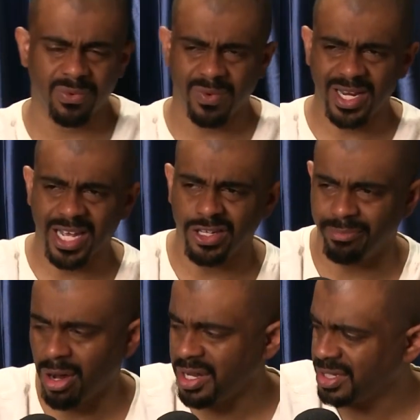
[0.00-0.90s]
Well, why not?
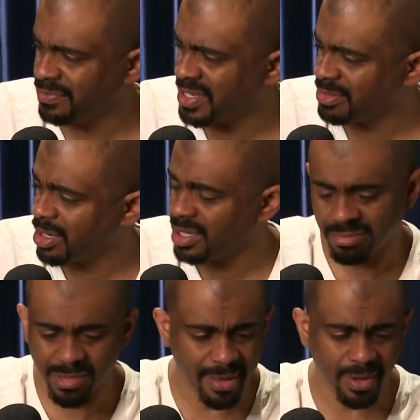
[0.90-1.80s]
You bought it. It's a waste of
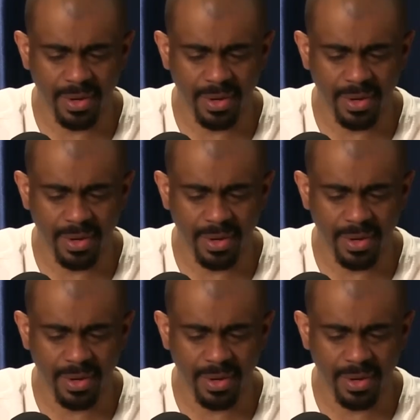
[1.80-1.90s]
money. No,